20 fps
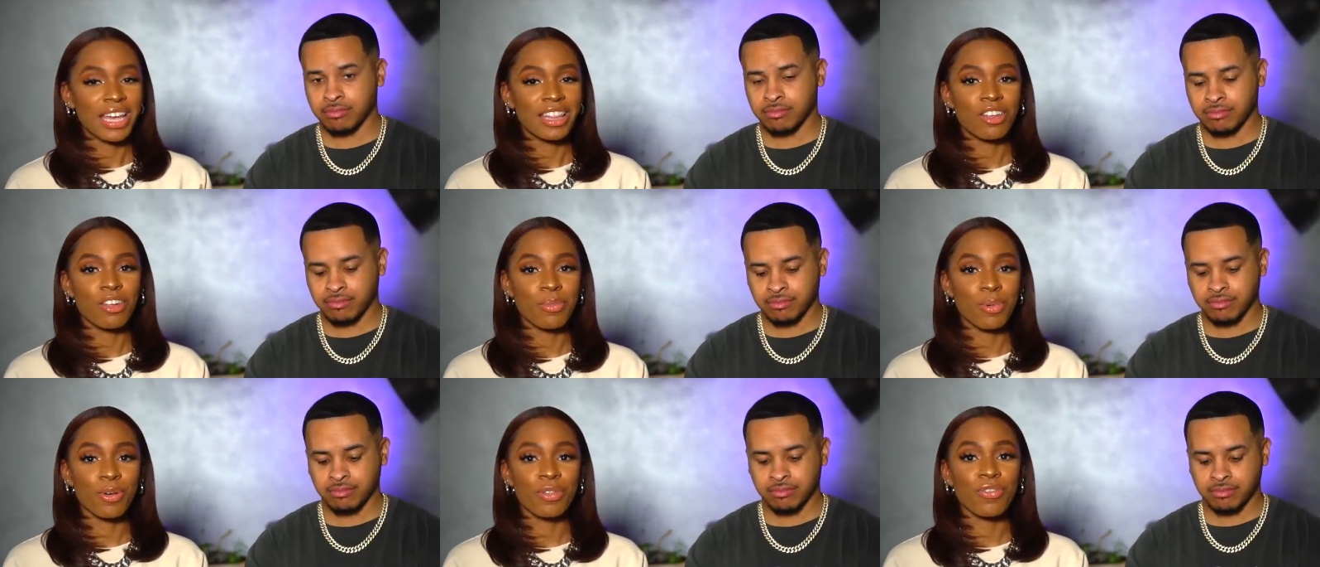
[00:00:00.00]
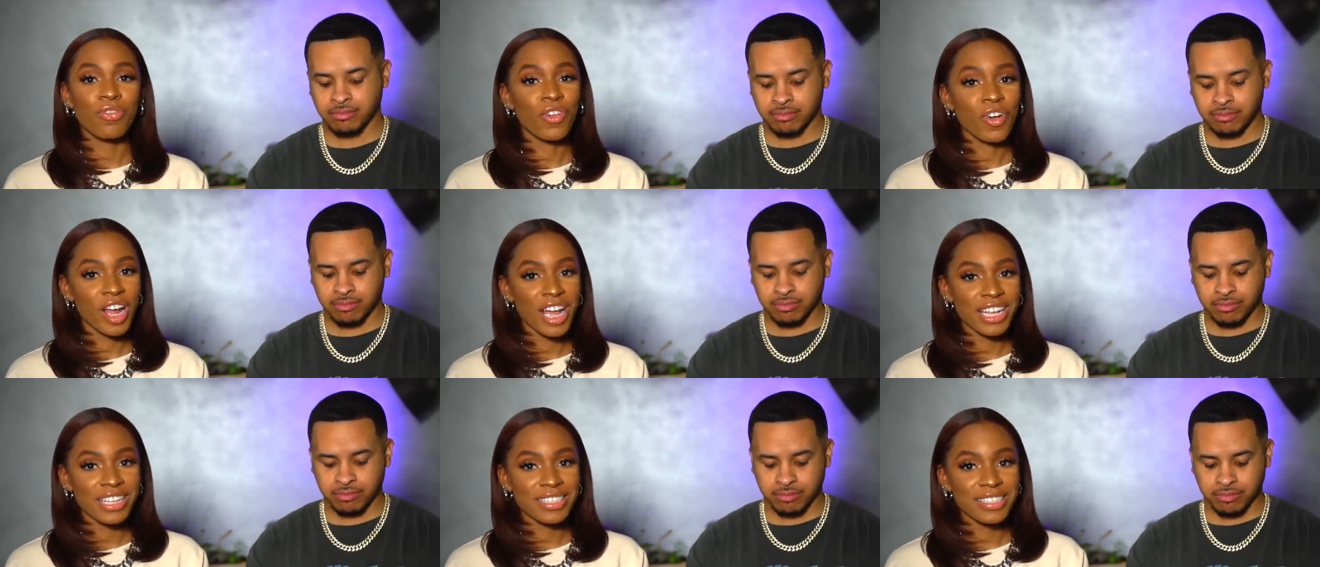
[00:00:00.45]
Speaker 1: and they're both
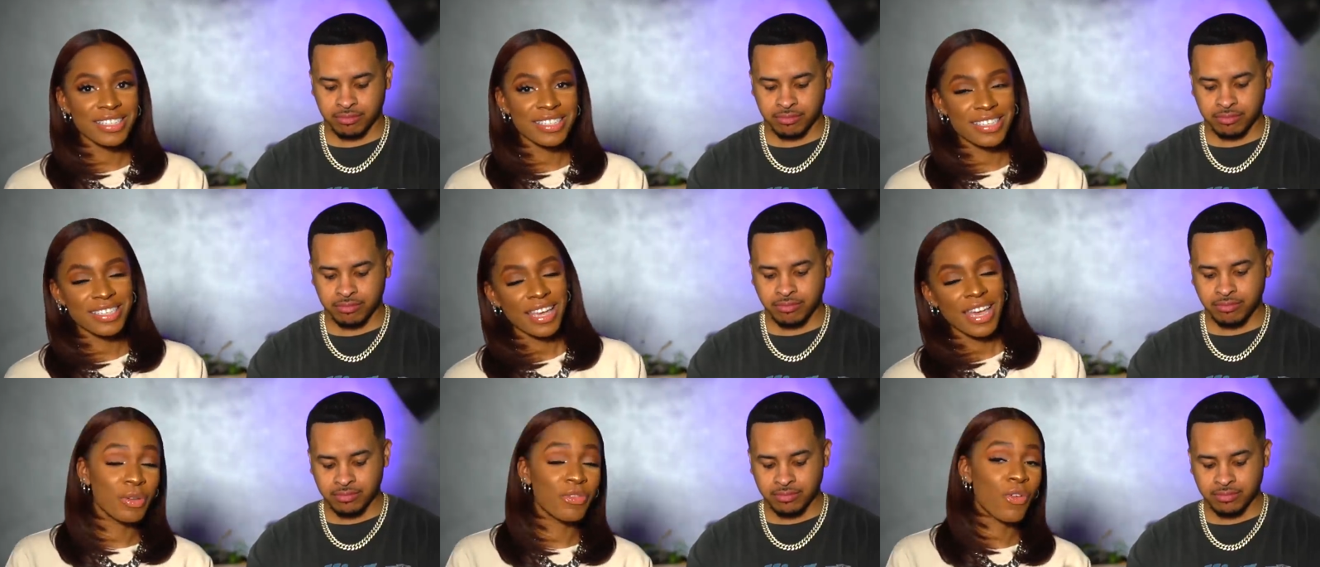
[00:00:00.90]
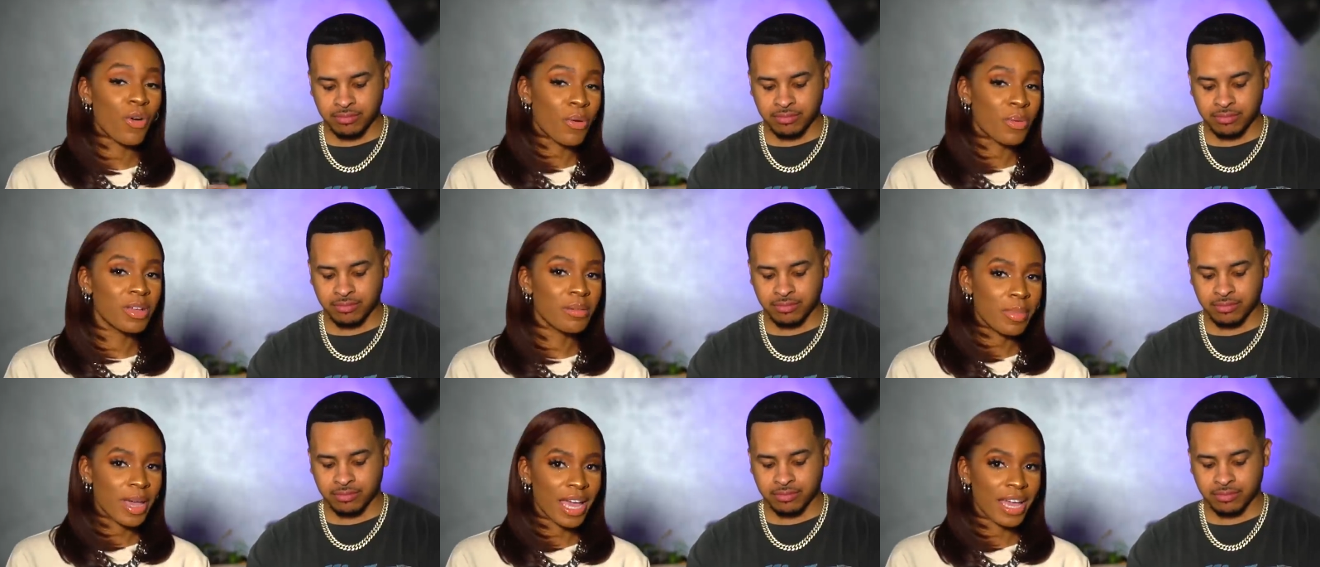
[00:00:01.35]
friends. Before
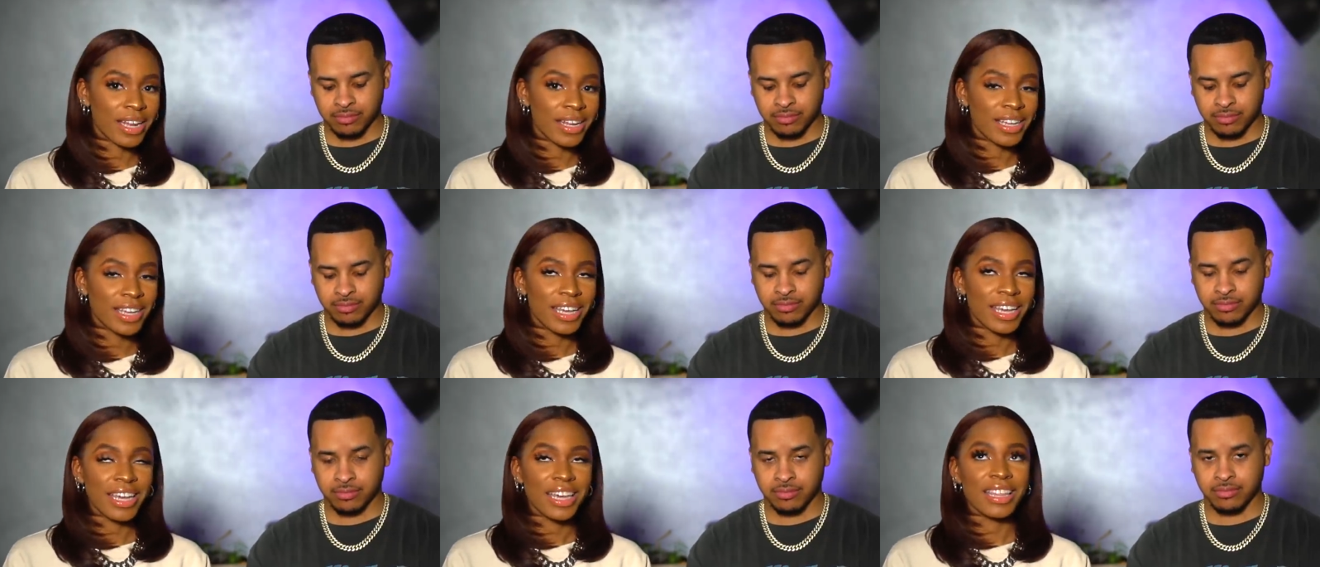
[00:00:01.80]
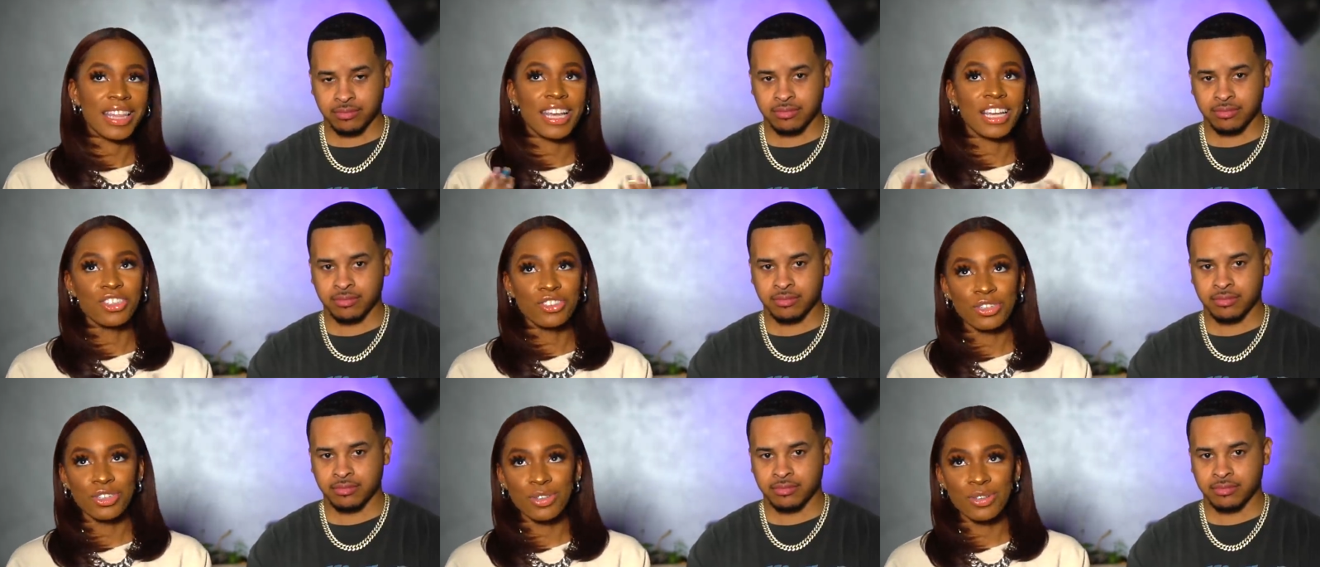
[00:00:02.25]
we met, and they
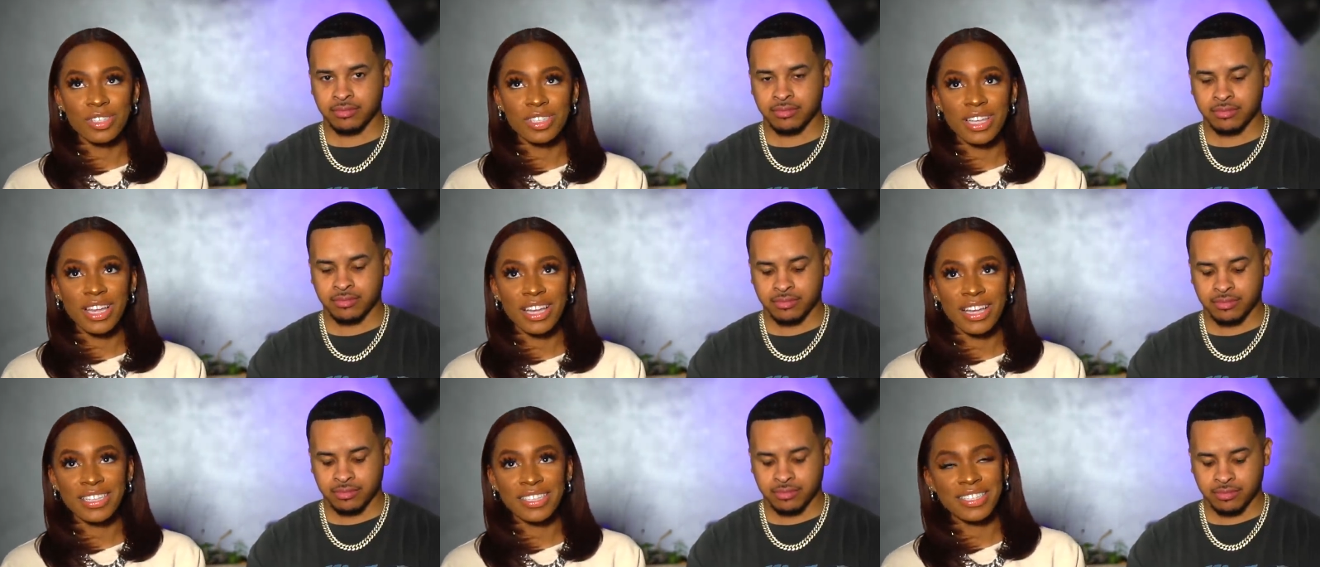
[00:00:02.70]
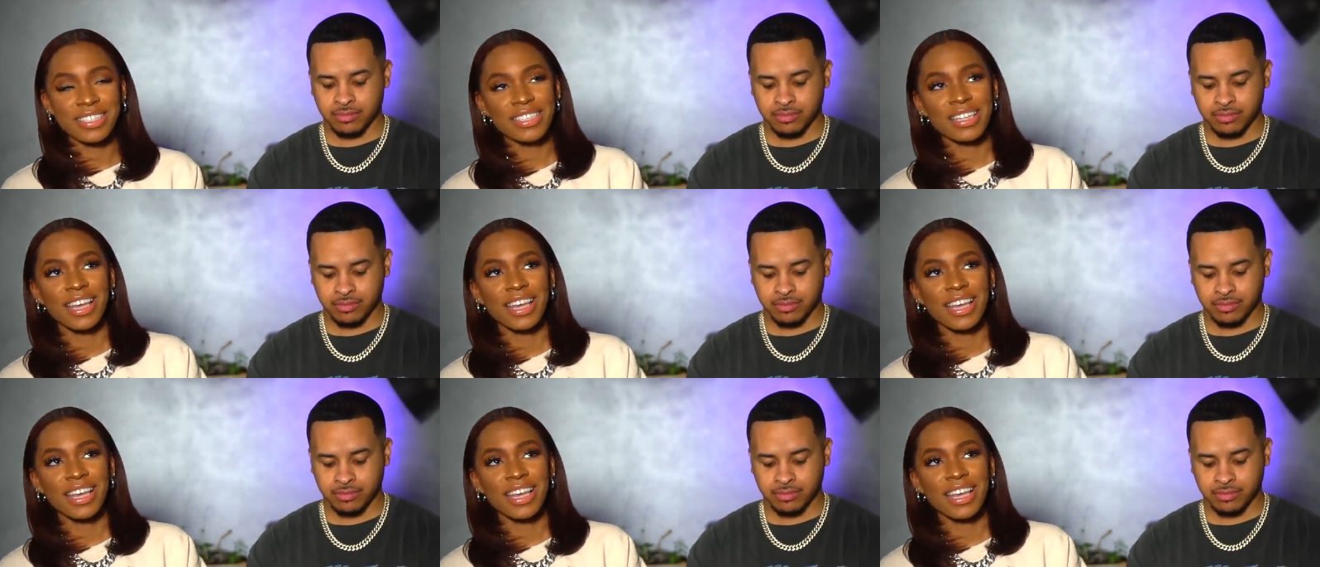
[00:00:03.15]
introduced us.